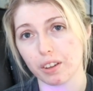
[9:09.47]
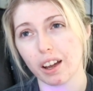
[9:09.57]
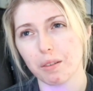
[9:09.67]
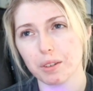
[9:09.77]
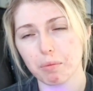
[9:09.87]
Like,
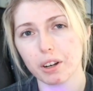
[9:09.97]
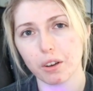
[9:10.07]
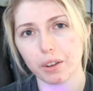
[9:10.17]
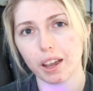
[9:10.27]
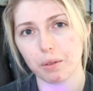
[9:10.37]
I was pretty
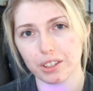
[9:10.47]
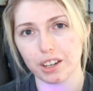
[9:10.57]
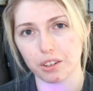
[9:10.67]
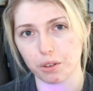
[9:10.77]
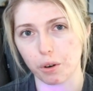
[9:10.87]
okay with
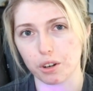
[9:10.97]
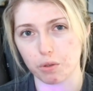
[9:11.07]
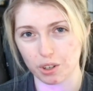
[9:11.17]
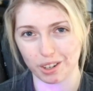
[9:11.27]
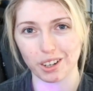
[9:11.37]
Centiskorch,
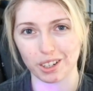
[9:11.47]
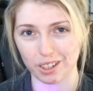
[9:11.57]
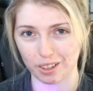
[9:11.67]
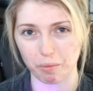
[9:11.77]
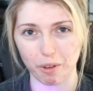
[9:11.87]
which is good because
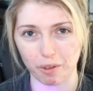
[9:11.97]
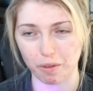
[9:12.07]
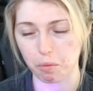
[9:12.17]
he's my favorite